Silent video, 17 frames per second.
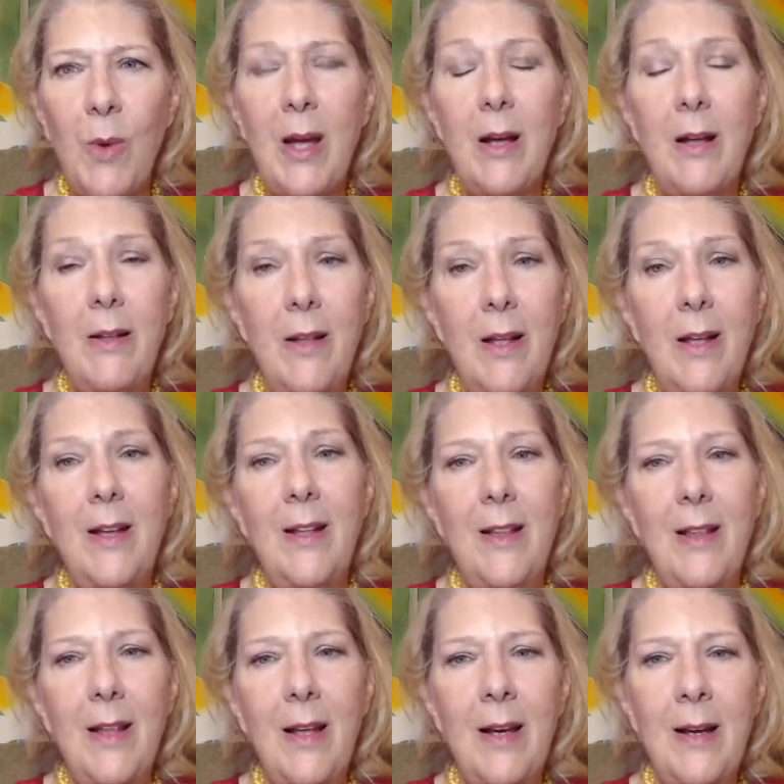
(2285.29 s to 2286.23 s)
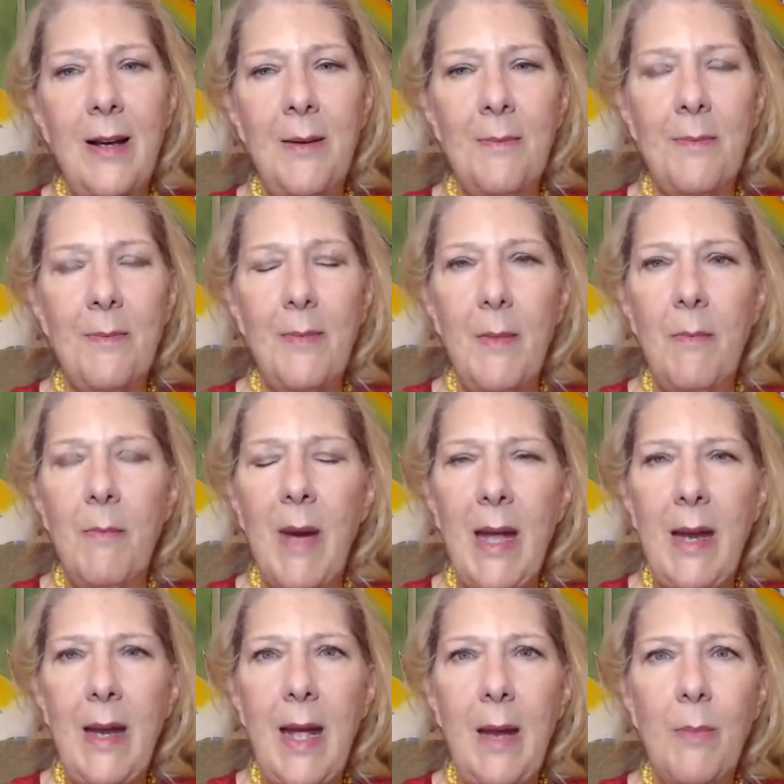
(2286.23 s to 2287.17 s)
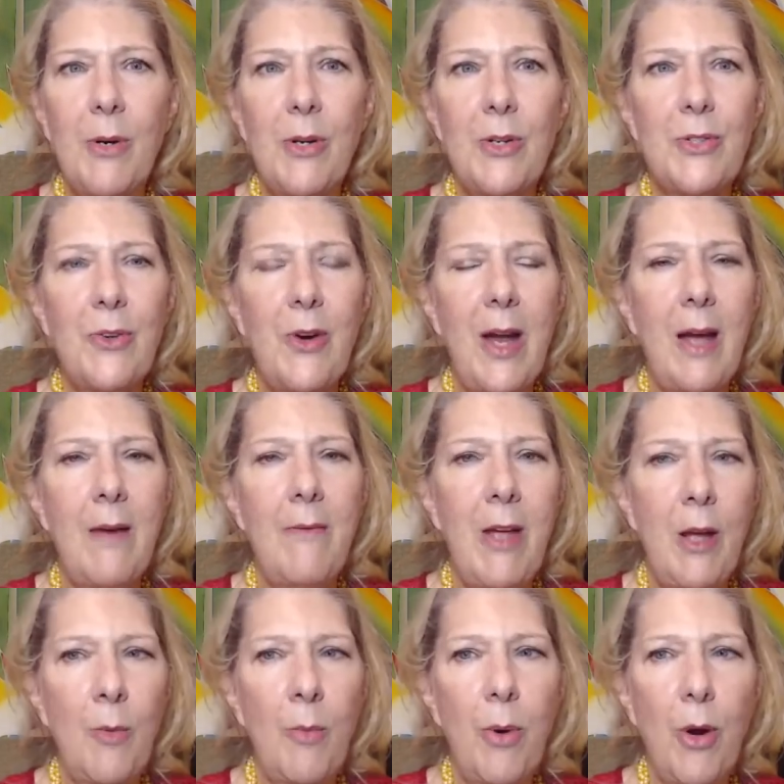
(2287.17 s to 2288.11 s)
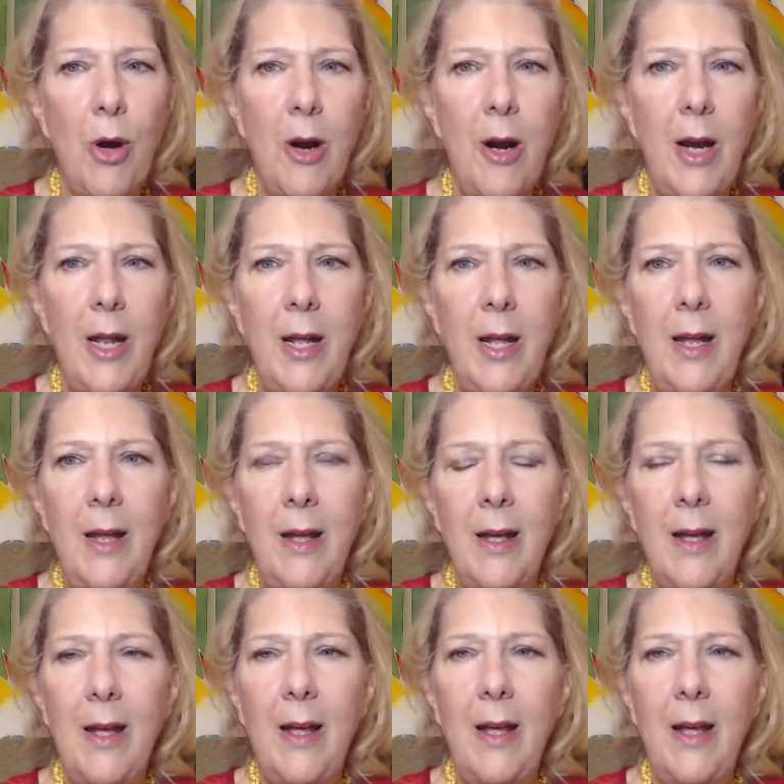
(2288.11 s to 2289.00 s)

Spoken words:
Well, my neighbors are having a party